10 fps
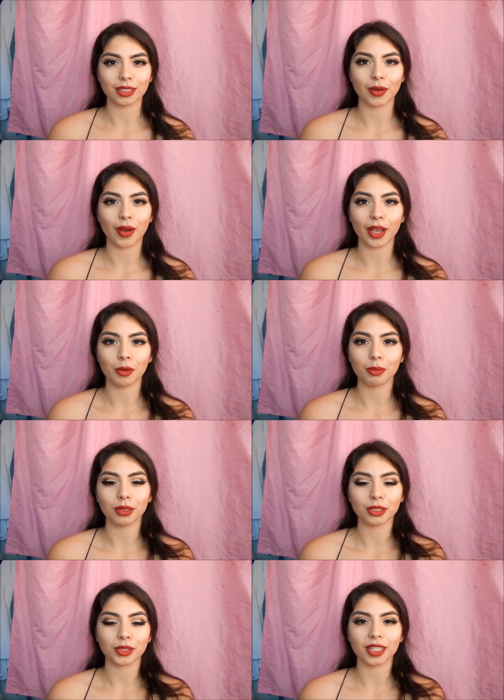so I hope you
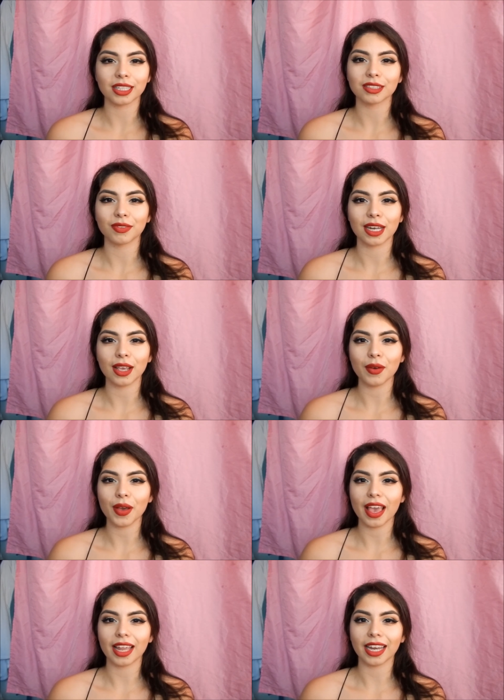enjoyed this video
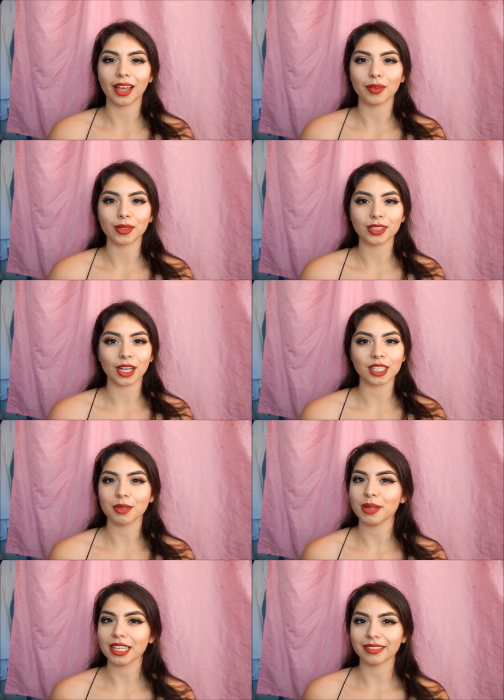and I will talk to
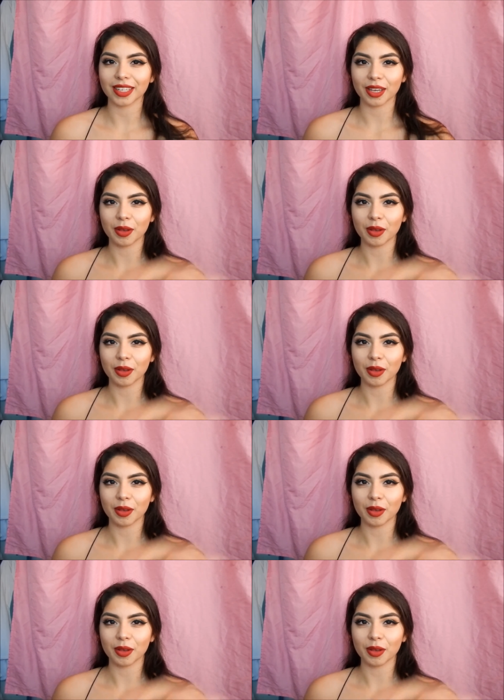you in the next video.